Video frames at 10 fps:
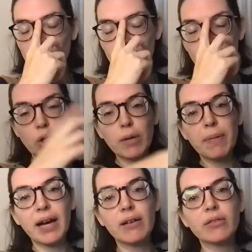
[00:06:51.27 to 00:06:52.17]
to talk
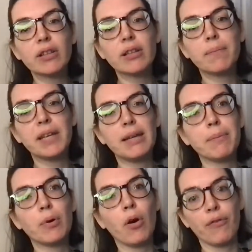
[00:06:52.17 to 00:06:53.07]
about the
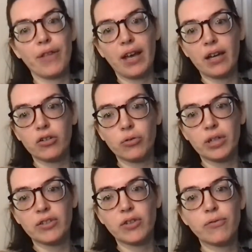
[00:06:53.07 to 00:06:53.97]
people of that
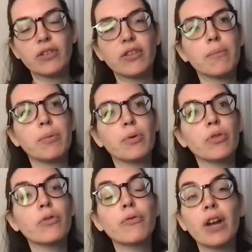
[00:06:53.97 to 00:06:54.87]
country. So for
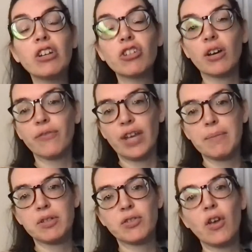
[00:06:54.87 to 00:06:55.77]
example, the French are
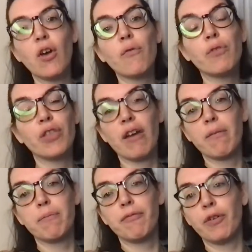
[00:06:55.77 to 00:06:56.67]
famous
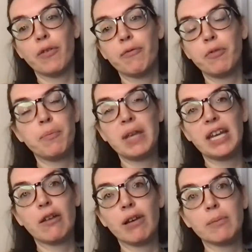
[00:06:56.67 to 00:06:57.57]
for
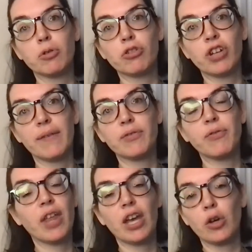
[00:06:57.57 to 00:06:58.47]
being incredible chefs,
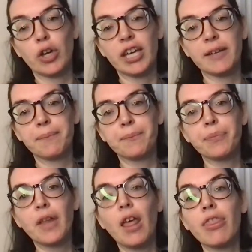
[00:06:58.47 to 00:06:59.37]
for their cooking.
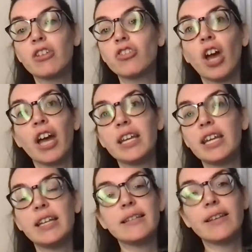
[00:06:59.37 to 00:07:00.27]
The
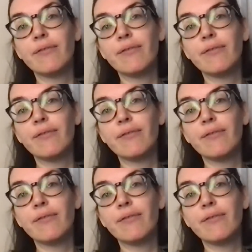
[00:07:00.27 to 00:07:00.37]
Chinese